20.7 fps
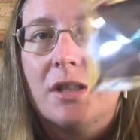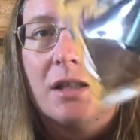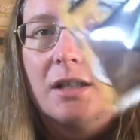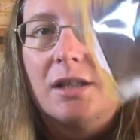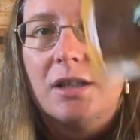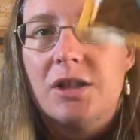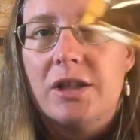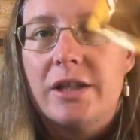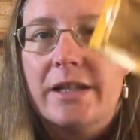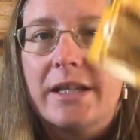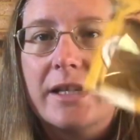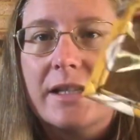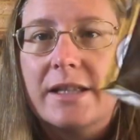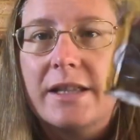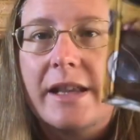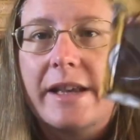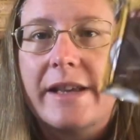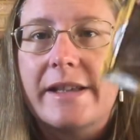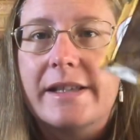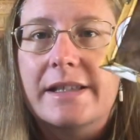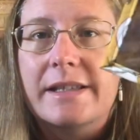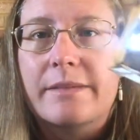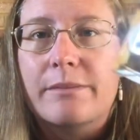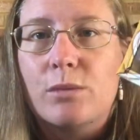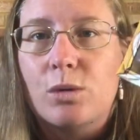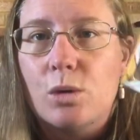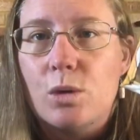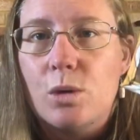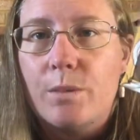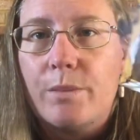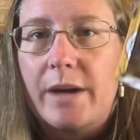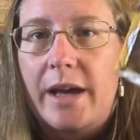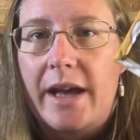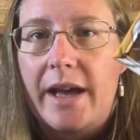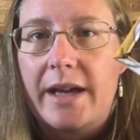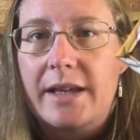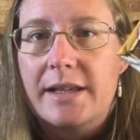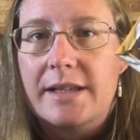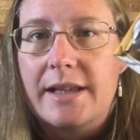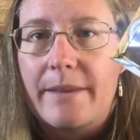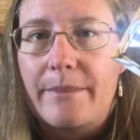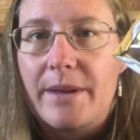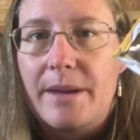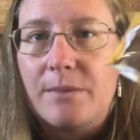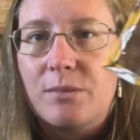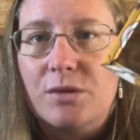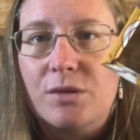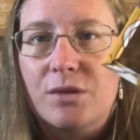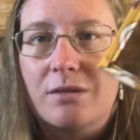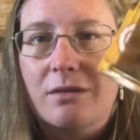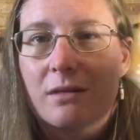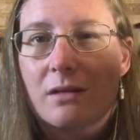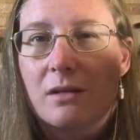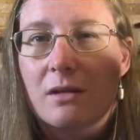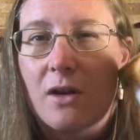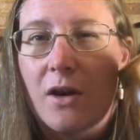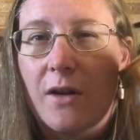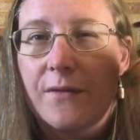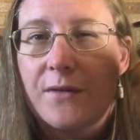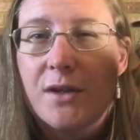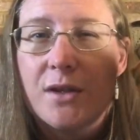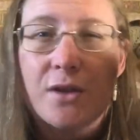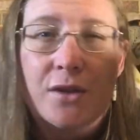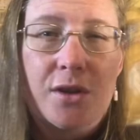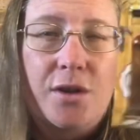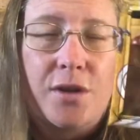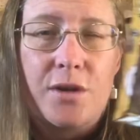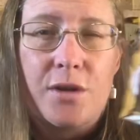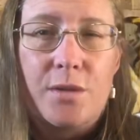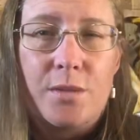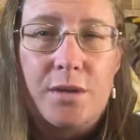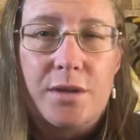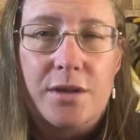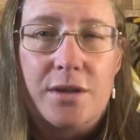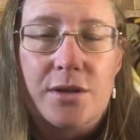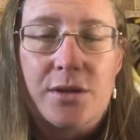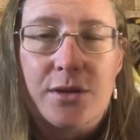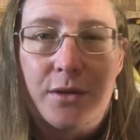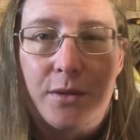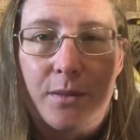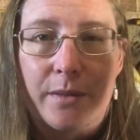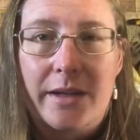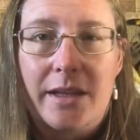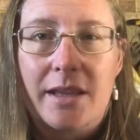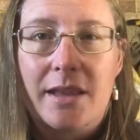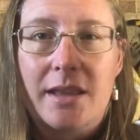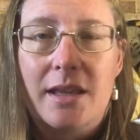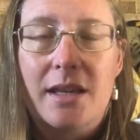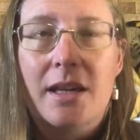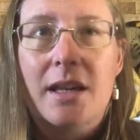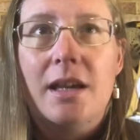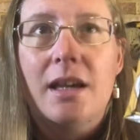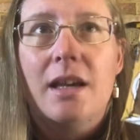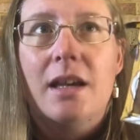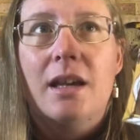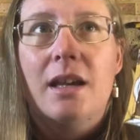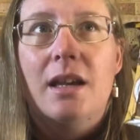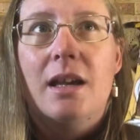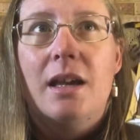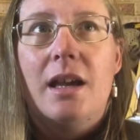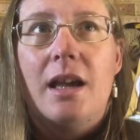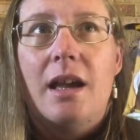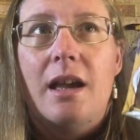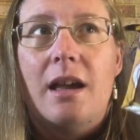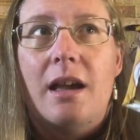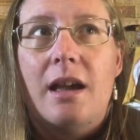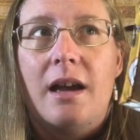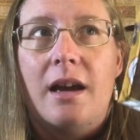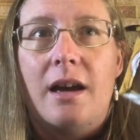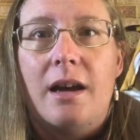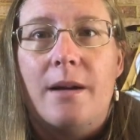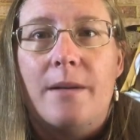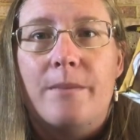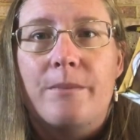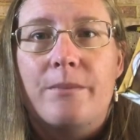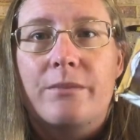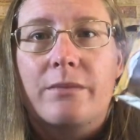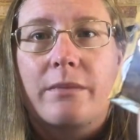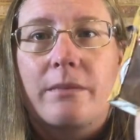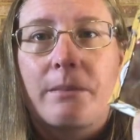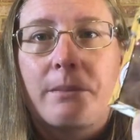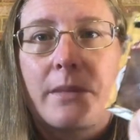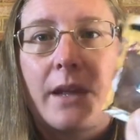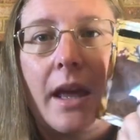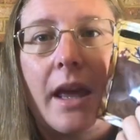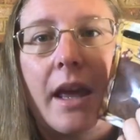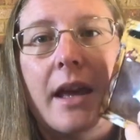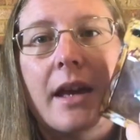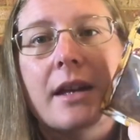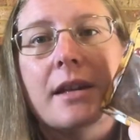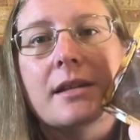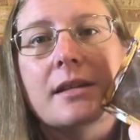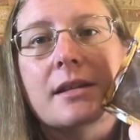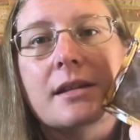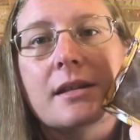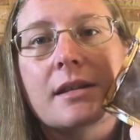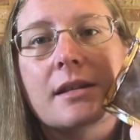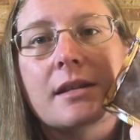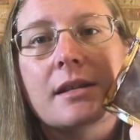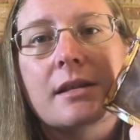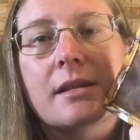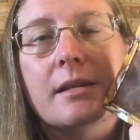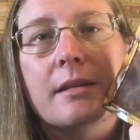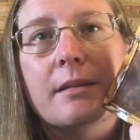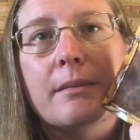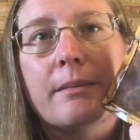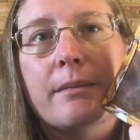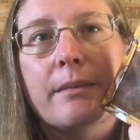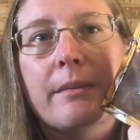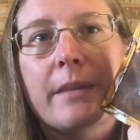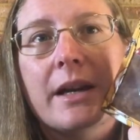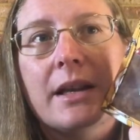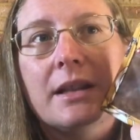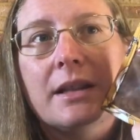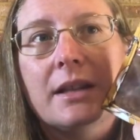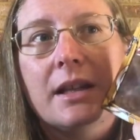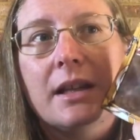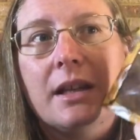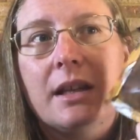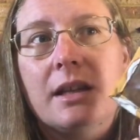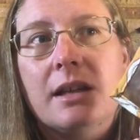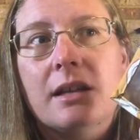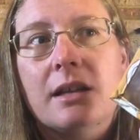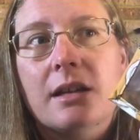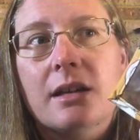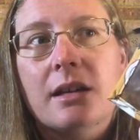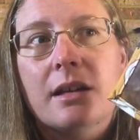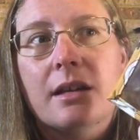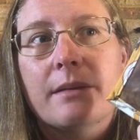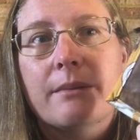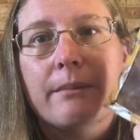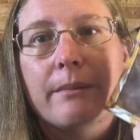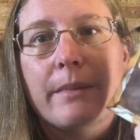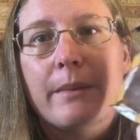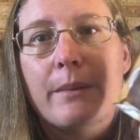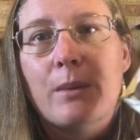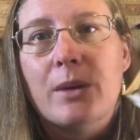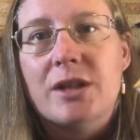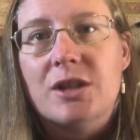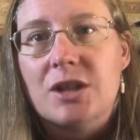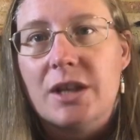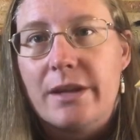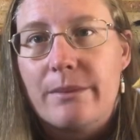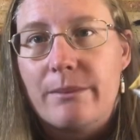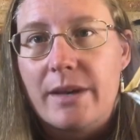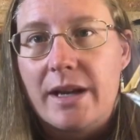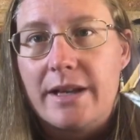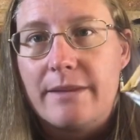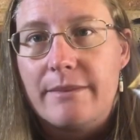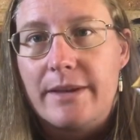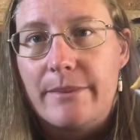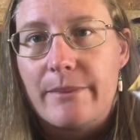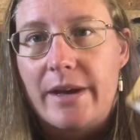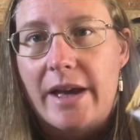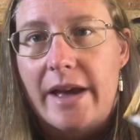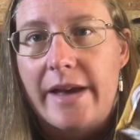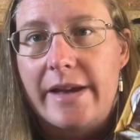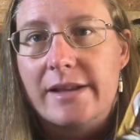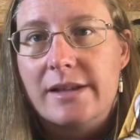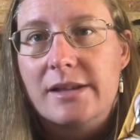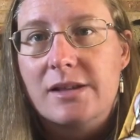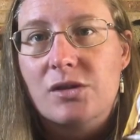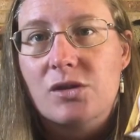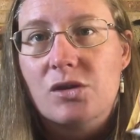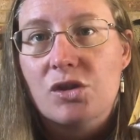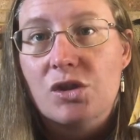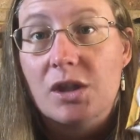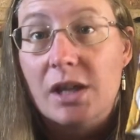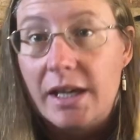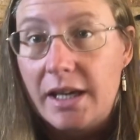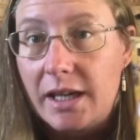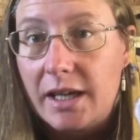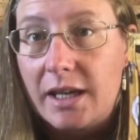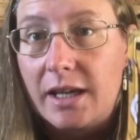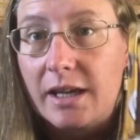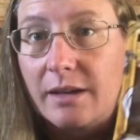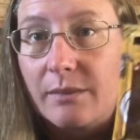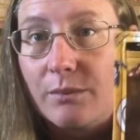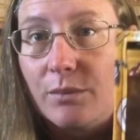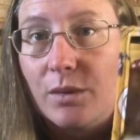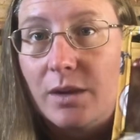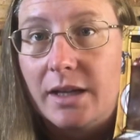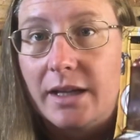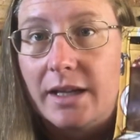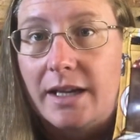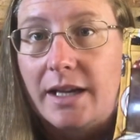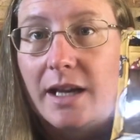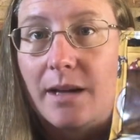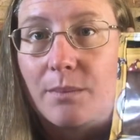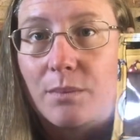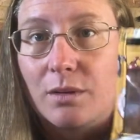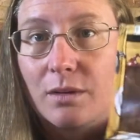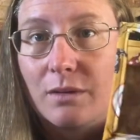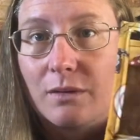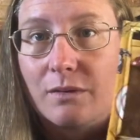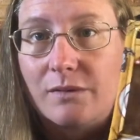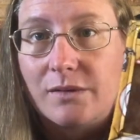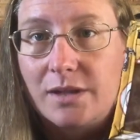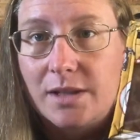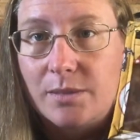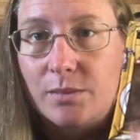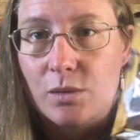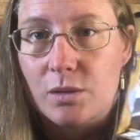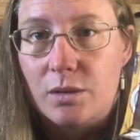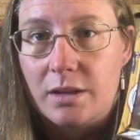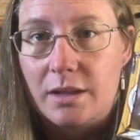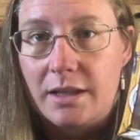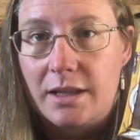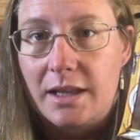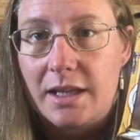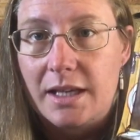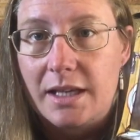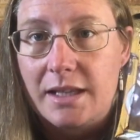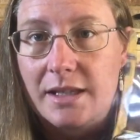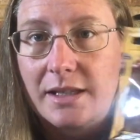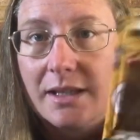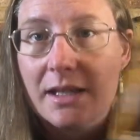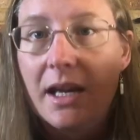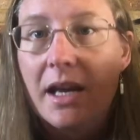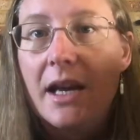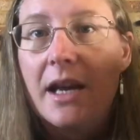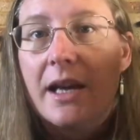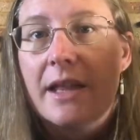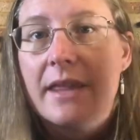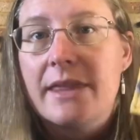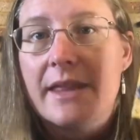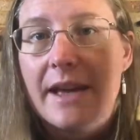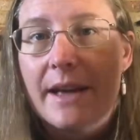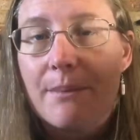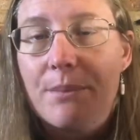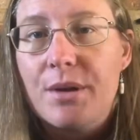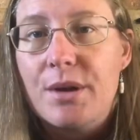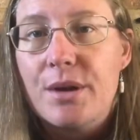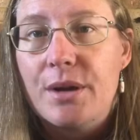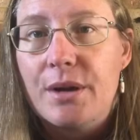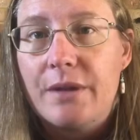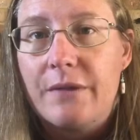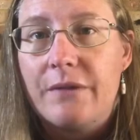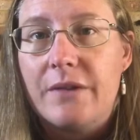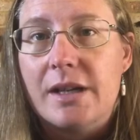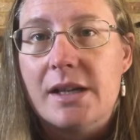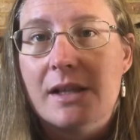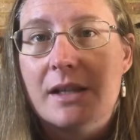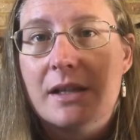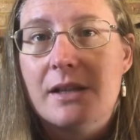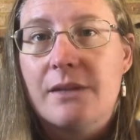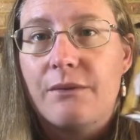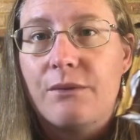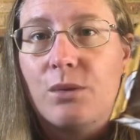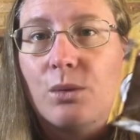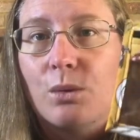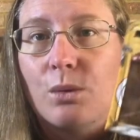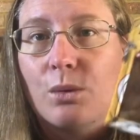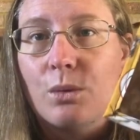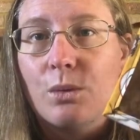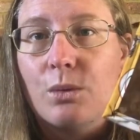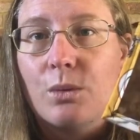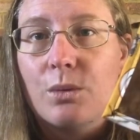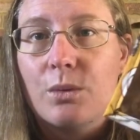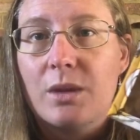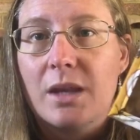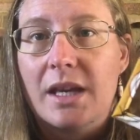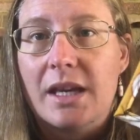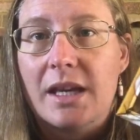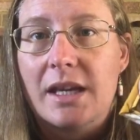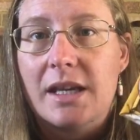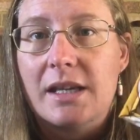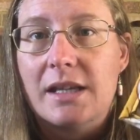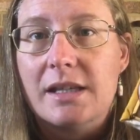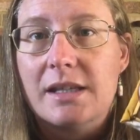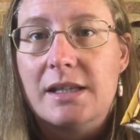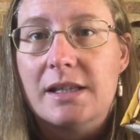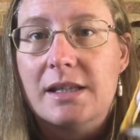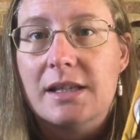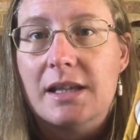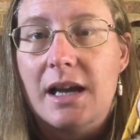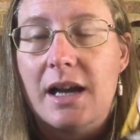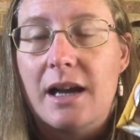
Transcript: she does these small bags that people often don't know what to do with. And Melody, when she made me bags, she put in a couple of smaller things. They're perfect for all these